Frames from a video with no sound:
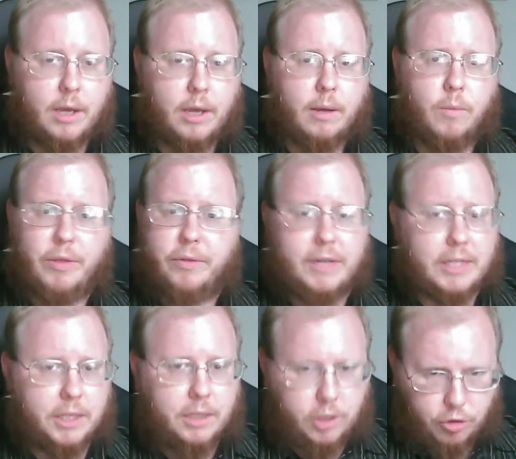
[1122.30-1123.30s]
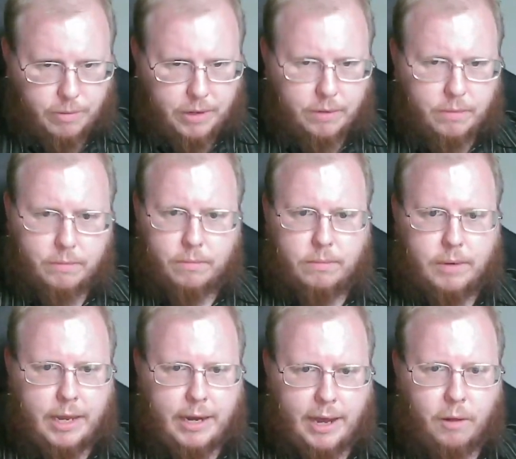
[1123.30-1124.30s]
whether that's human
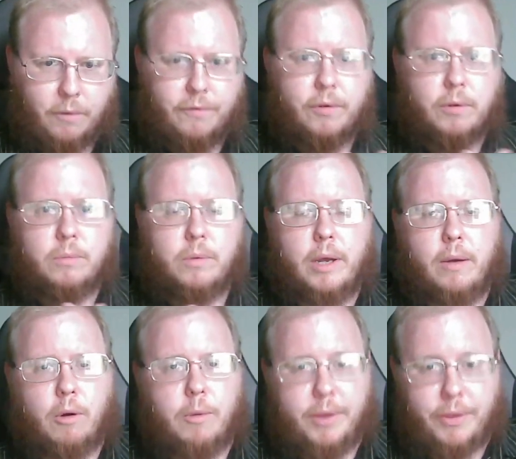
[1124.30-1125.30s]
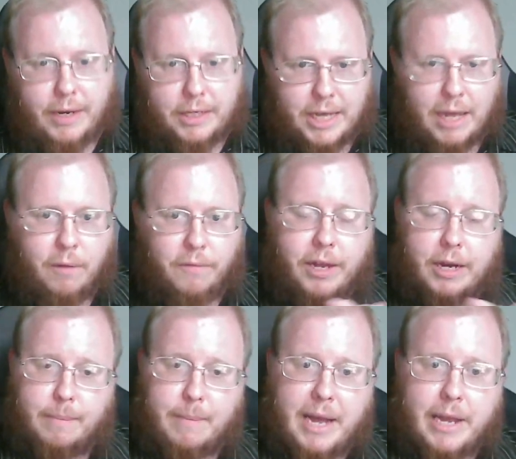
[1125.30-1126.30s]
and elf, or whether that is elf
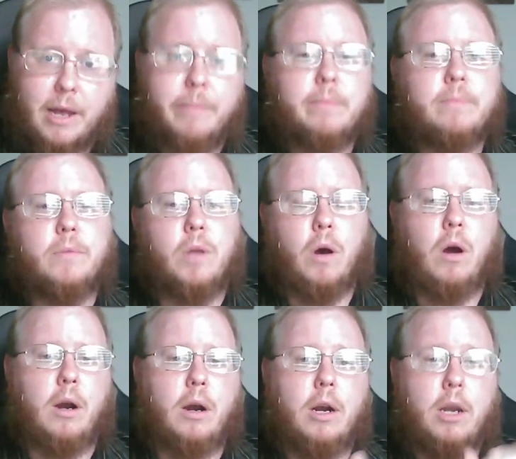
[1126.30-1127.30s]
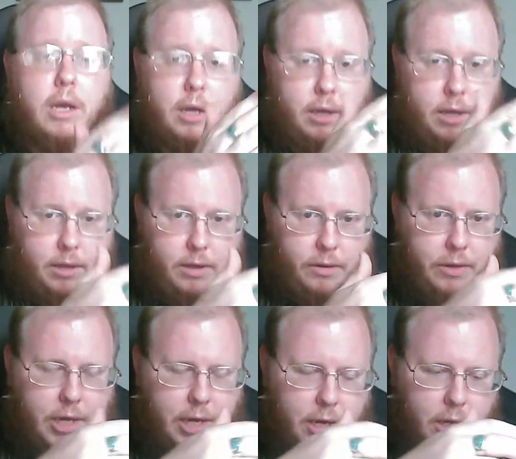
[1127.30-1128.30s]
and Maya, are
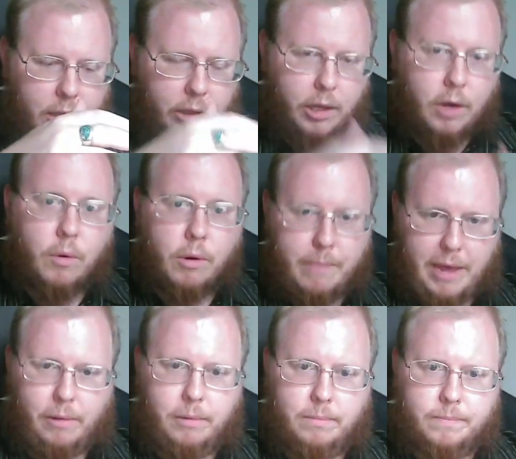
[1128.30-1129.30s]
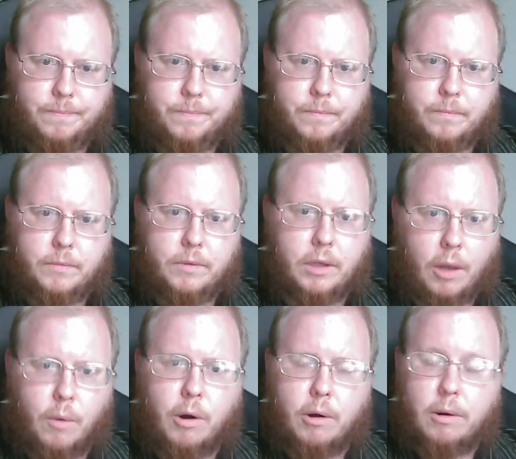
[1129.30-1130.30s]
the lower male, the
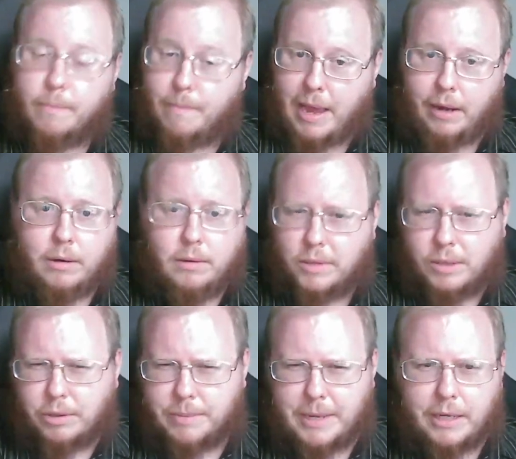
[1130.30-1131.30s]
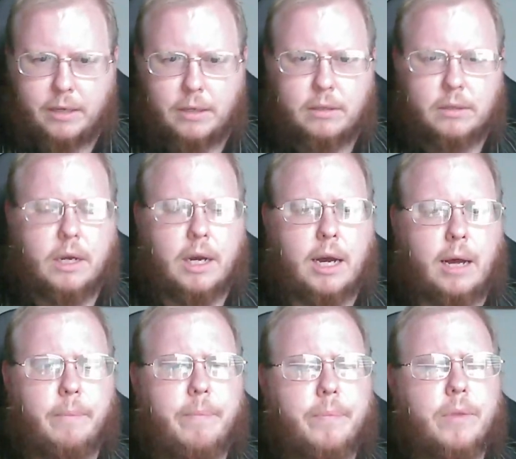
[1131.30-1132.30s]
lower man, so to speak,
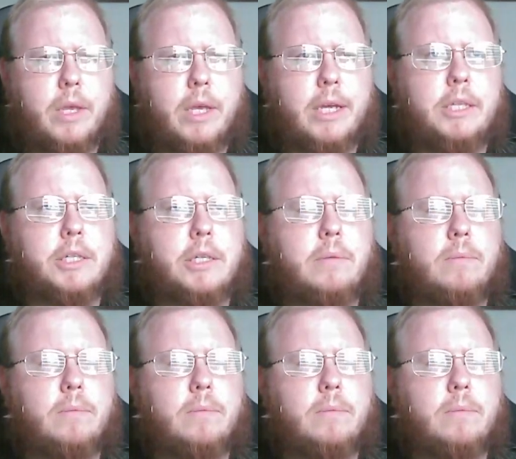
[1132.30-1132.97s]
um, is